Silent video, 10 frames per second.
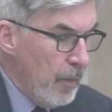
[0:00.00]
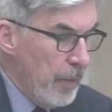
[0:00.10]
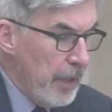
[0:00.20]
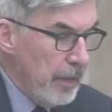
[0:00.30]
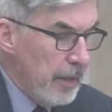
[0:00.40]

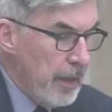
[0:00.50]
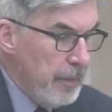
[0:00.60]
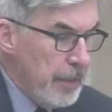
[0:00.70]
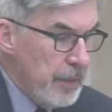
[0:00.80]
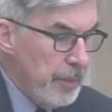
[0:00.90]
Well, the
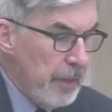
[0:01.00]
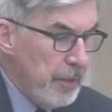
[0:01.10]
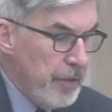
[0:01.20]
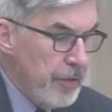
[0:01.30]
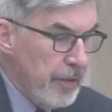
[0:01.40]
comments
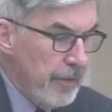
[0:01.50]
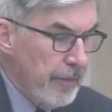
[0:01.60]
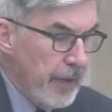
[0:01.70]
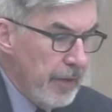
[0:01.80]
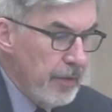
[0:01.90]
published in the
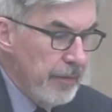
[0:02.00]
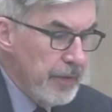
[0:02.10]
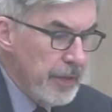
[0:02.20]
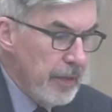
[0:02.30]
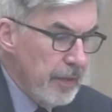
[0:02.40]
Vancouver
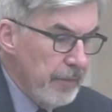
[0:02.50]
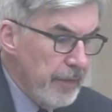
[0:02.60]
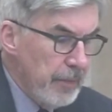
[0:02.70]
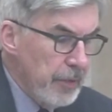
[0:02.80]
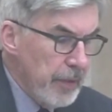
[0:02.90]
Sun on
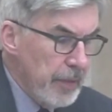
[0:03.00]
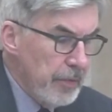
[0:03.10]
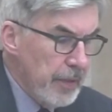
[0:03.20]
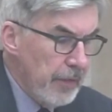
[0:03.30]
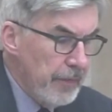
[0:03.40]
February
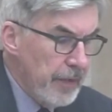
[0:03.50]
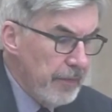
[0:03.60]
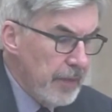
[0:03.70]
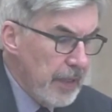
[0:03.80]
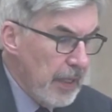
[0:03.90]
25th
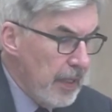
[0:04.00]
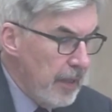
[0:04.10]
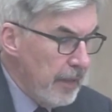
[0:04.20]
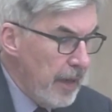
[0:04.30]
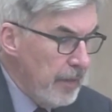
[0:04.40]

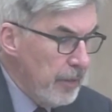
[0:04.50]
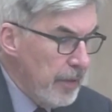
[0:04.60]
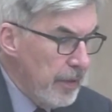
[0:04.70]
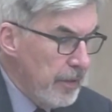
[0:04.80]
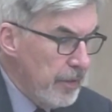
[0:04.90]
align with
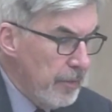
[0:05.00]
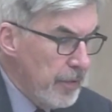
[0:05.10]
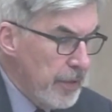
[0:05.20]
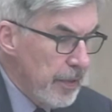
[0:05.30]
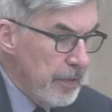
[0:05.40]
the interim
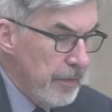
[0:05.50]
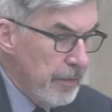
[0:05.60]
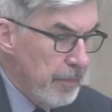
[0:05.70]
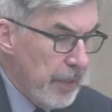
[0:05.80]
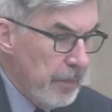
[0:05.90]
results of the
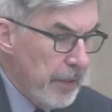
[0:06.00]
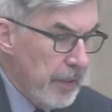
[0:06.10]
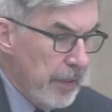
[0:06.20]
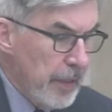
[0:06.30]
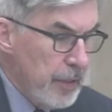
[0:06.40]
public
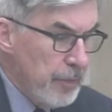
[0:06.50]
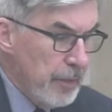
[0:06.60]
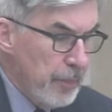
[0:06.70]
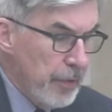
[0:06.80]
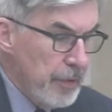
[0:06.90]

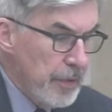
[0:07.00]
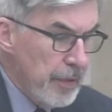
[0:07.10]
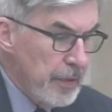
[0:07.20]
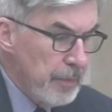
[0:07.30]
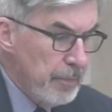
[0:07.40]
engagement
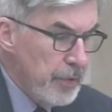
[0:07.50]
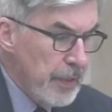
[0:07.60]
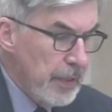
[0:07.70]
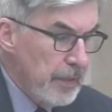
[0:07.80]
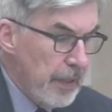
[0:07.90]
process
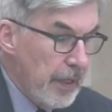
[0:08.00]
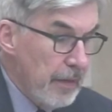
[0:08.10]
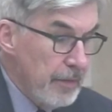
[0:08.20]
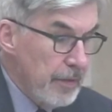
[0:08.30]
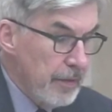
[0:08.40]
presented to
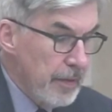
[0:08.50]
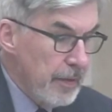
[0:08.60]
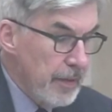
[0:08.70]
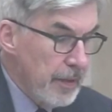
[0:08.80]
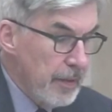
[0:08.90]
Council on
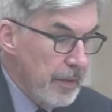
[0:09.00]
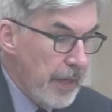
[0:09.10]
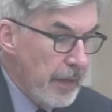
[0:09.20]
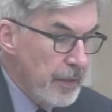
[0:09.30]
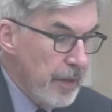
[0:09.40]
the
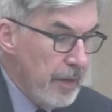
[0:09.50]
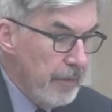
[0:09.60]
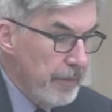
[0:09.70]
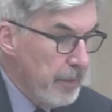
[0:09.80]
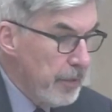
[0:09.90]
next day on
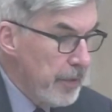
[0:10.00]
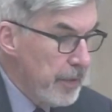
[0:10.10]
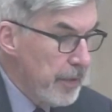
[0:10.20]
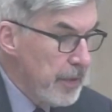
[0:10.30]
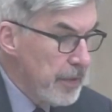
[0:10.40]
February
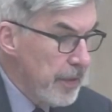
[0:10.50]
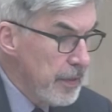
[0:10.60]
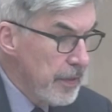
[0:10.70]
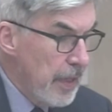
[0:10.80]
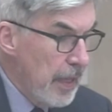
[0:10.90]

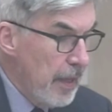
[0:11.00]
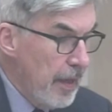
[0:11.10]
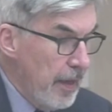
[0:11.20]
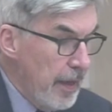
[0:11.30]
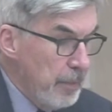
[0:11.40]
26th
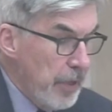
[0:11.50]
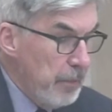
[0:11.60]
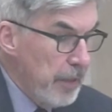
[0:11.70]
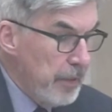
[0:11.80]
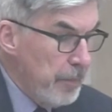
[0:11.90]
and
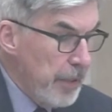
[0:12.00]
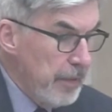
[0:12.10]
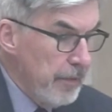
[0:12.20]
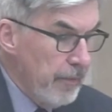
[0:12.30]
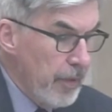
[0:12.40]
public
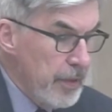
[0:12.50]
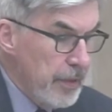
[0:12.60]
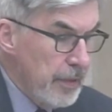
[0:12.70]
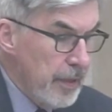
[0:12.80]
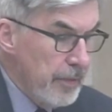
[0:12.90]
opinion voiced
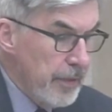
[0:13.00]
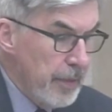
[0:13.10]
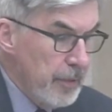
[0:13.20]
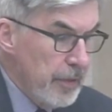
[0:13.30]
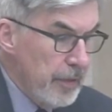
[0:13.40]
in other
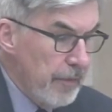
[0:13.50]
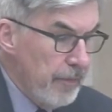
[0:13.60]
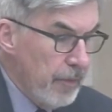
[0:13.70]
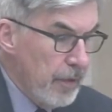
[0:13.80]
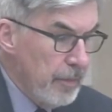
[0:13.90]
community
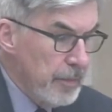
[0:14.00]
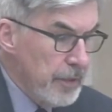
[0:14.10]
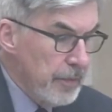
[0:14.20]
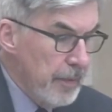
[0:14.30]
forums.